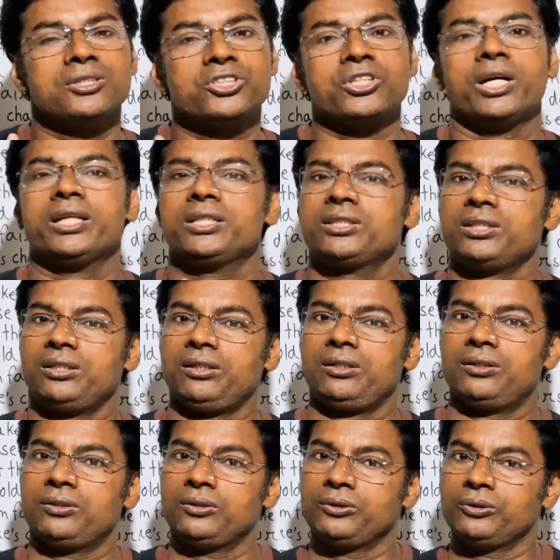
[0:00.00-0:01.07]
title.
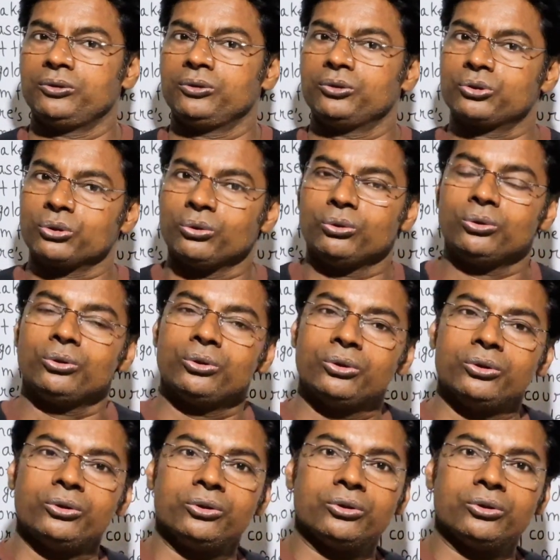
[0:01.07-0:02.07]
So,